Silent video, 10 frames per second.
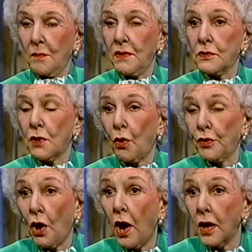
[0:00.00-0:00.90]
But it was all
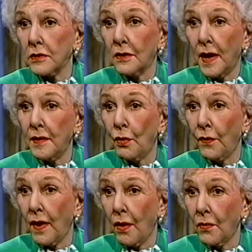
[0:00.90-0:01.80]
dark, so I didn't know
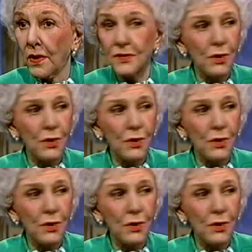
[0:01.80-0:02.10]
where I was.